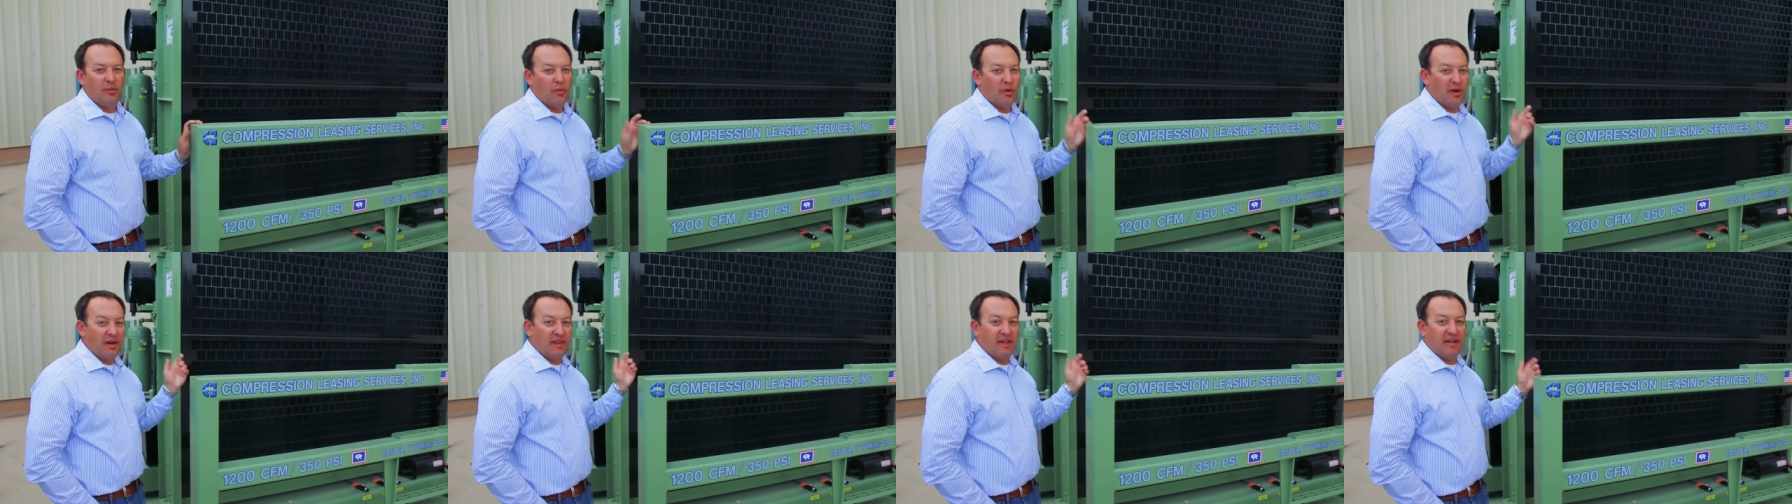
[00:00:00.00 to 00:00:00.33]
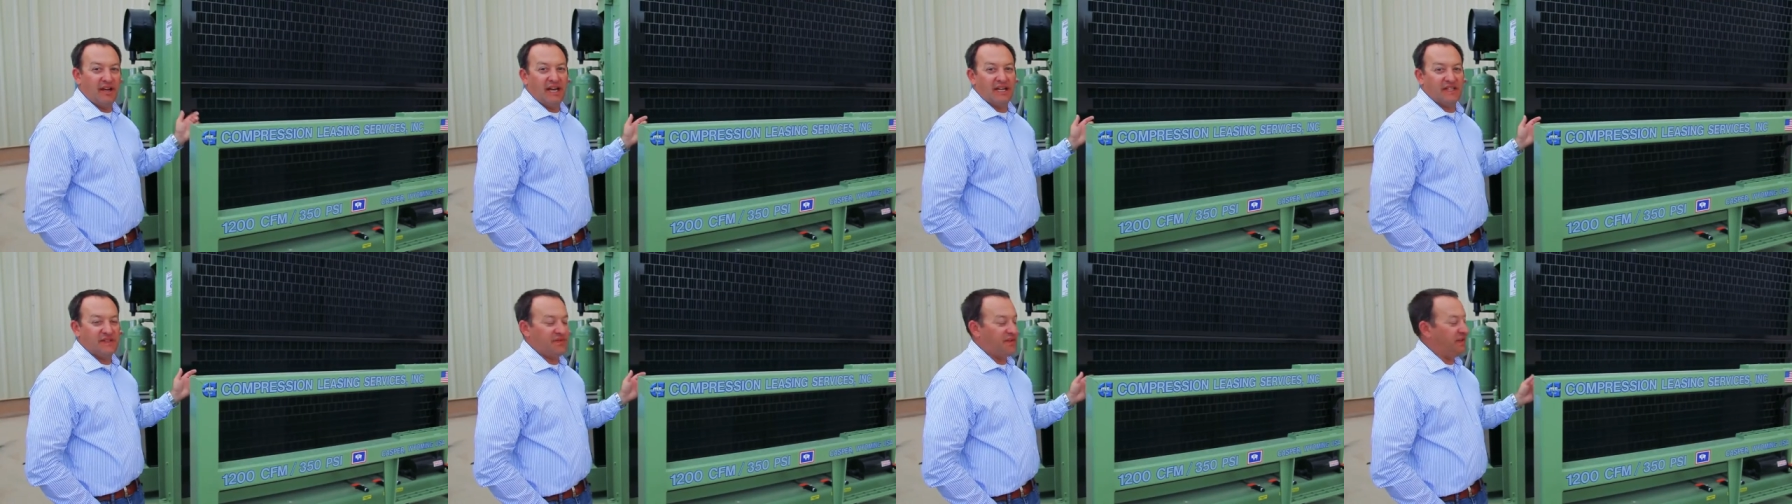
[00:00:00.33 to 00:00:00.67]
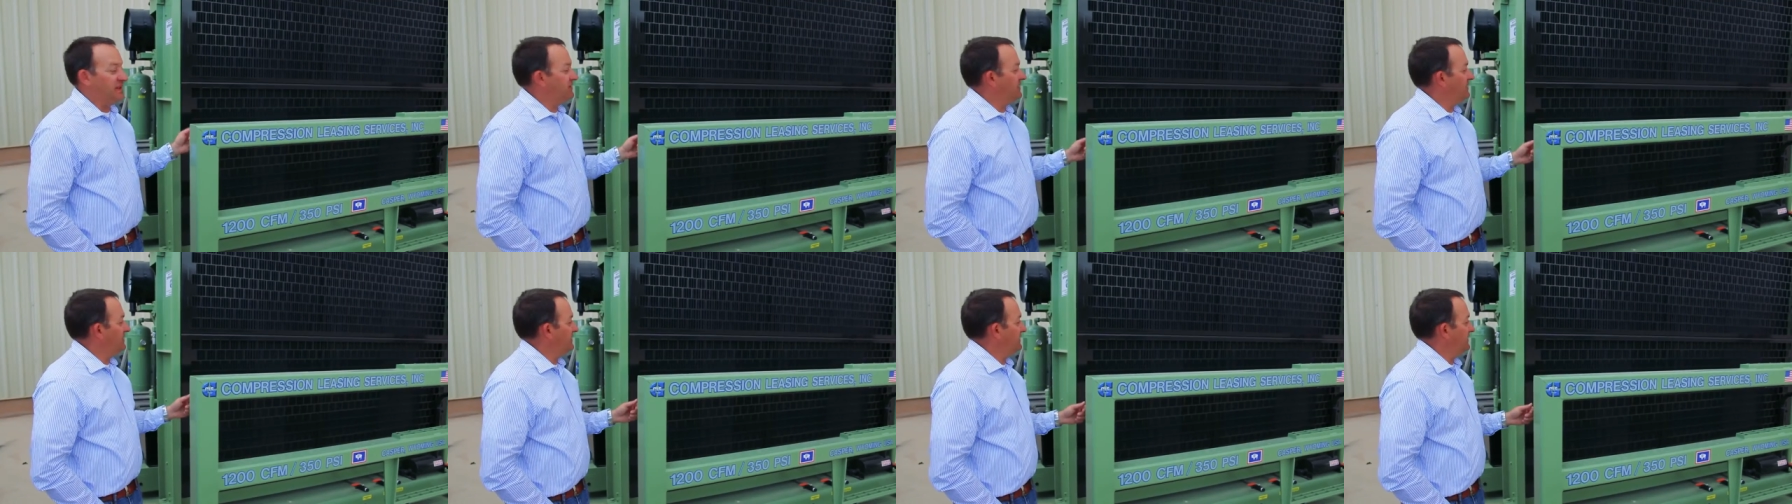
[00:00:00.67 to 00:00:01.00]
One of the nice
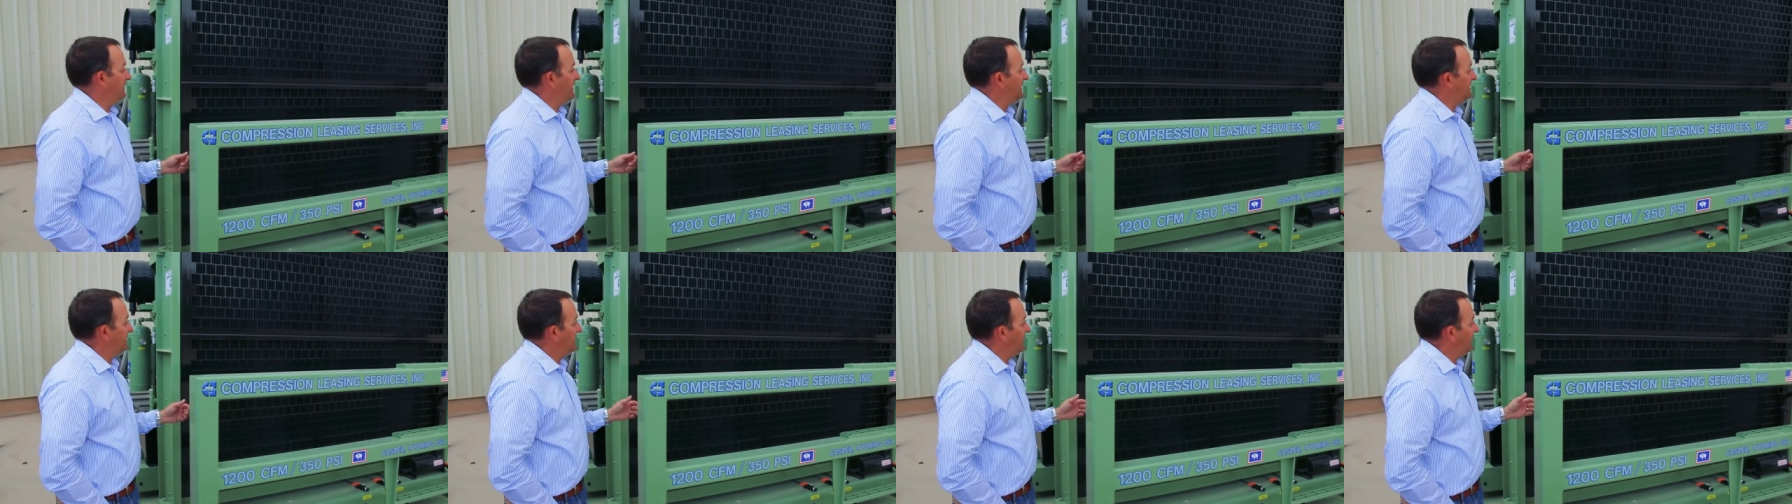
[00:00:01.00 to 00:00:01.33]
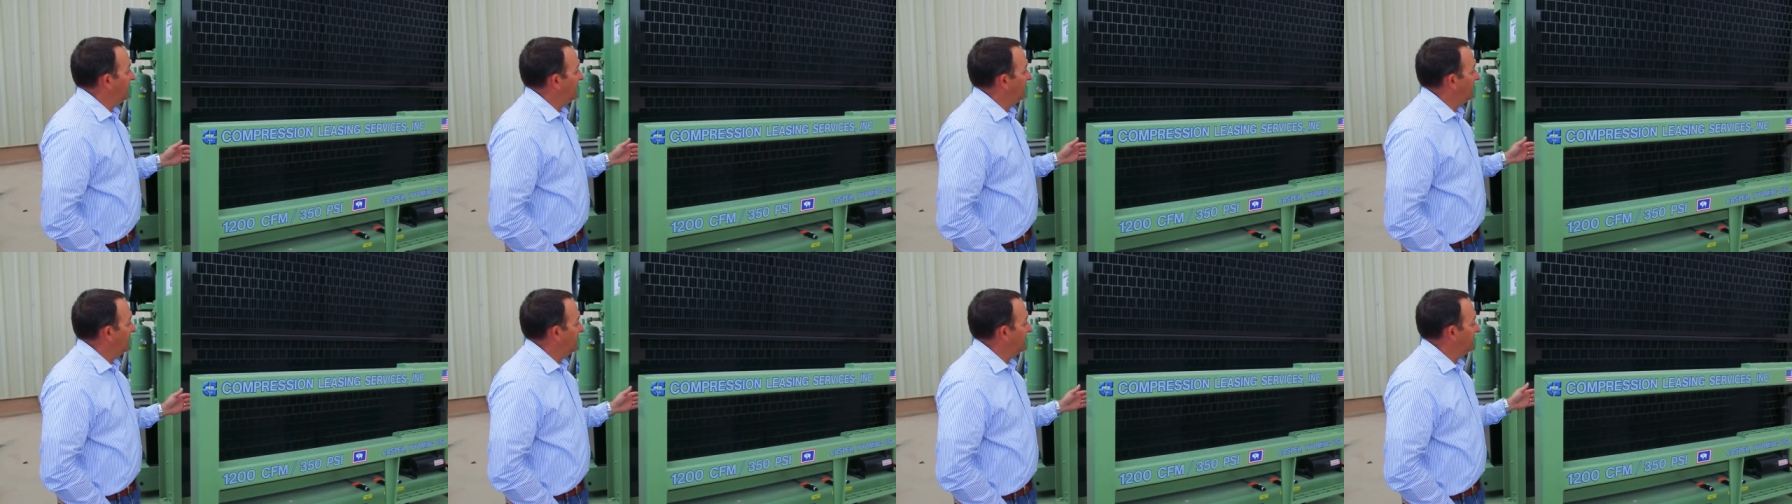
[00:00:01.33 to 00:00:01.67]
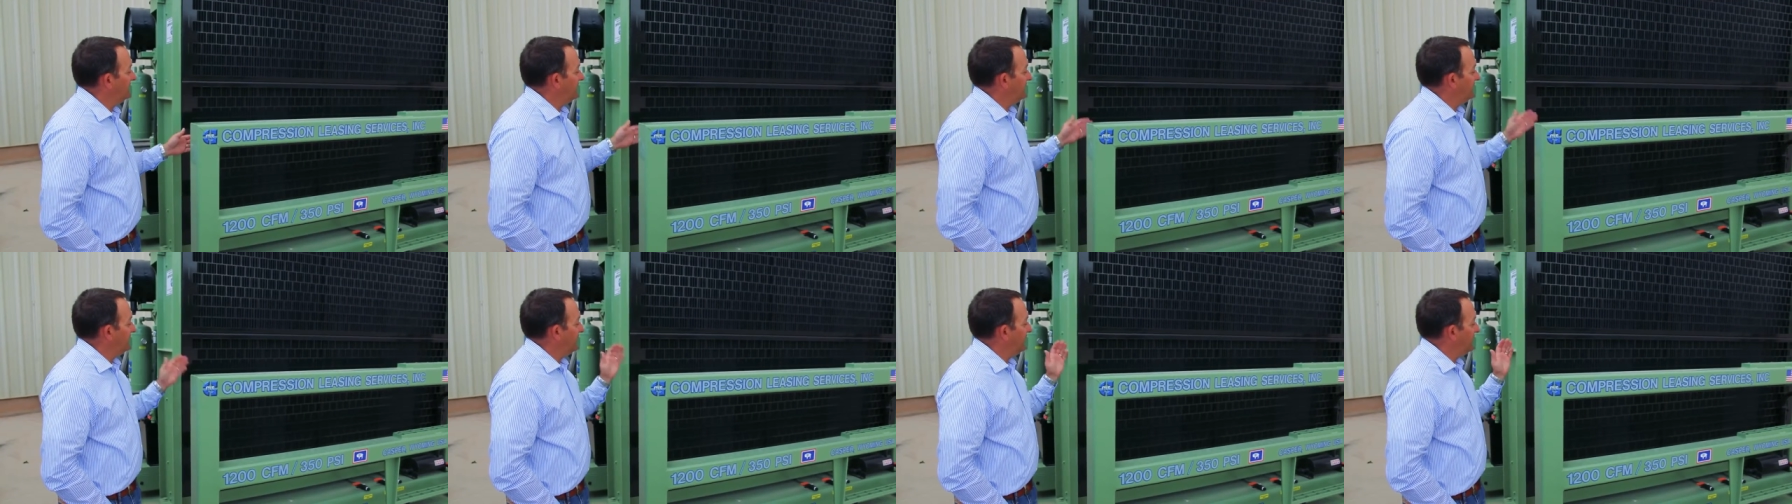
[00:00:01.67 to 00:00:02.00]
features of this unit is
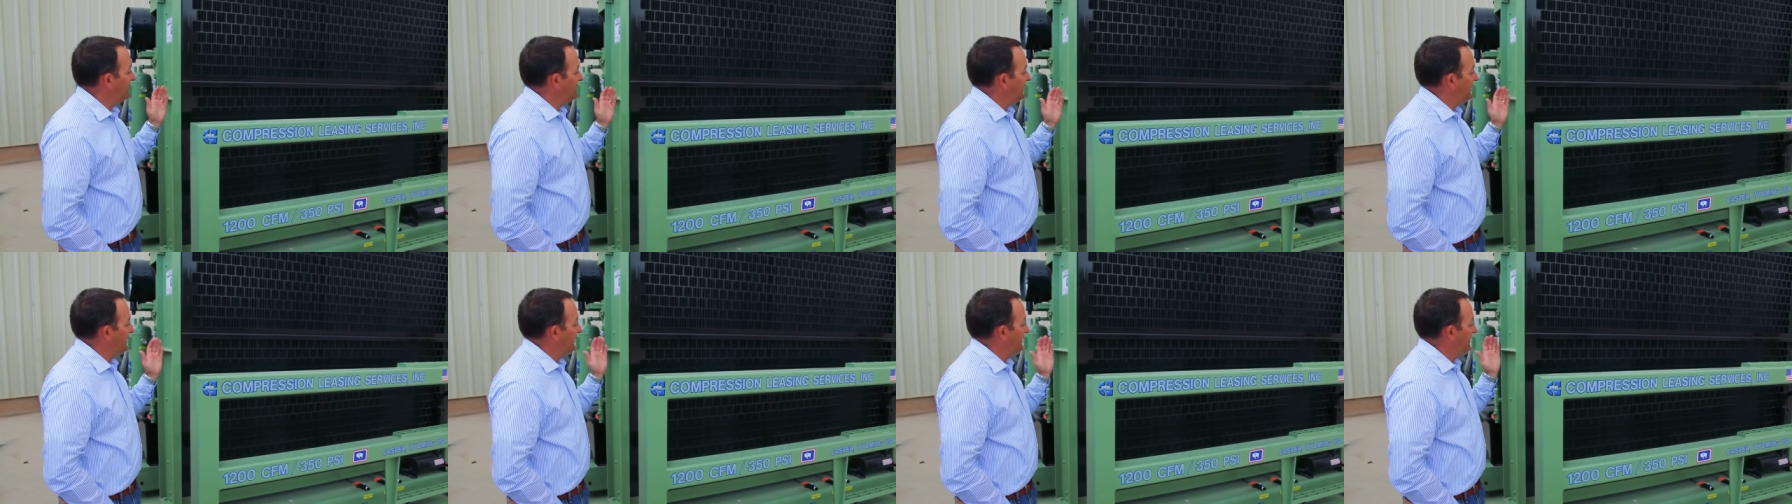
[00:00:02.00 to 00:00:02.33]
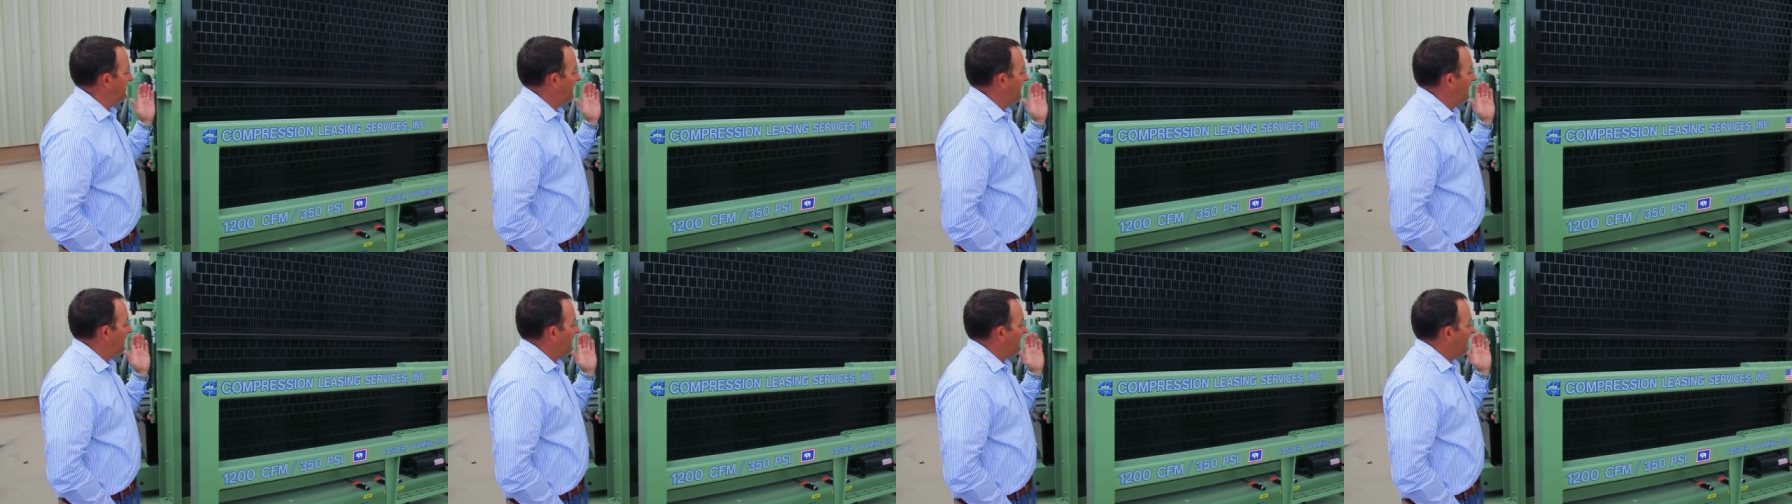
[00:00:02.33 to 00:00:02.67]
it features